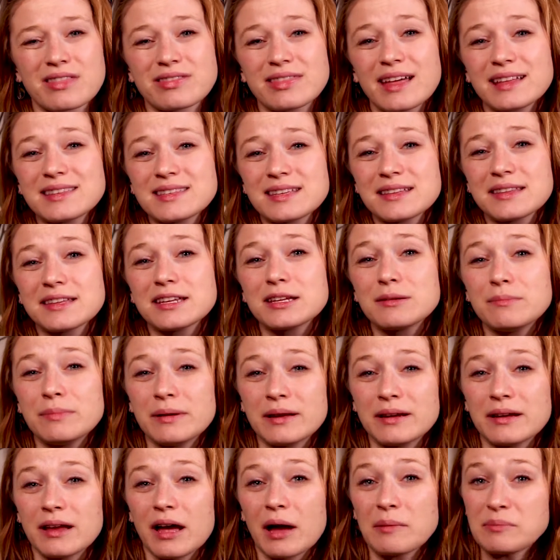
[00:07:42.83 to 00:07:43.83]
that's a little
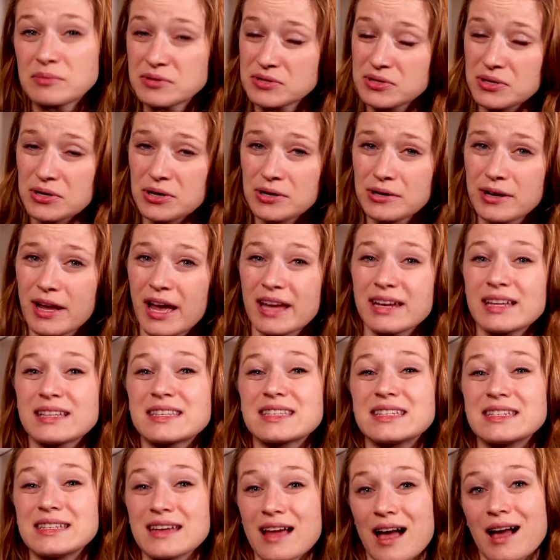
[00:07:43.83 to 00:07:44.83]
bit absurd and
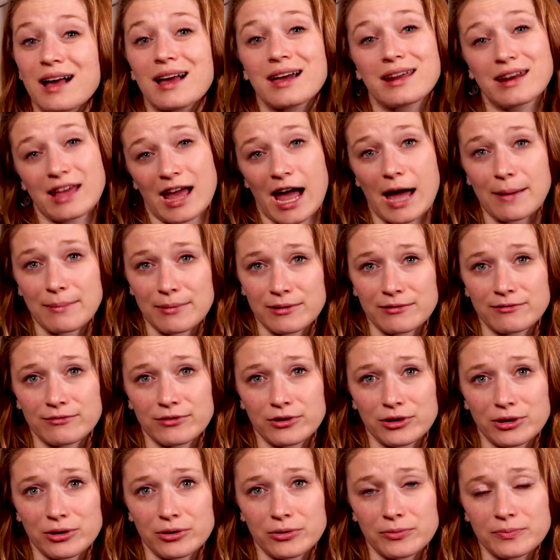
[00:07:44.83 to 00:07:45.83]
it's not going to happen
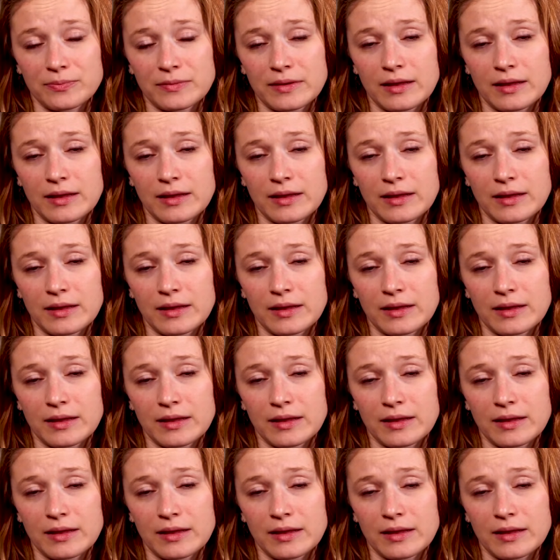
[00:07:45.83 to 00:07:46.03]
for you.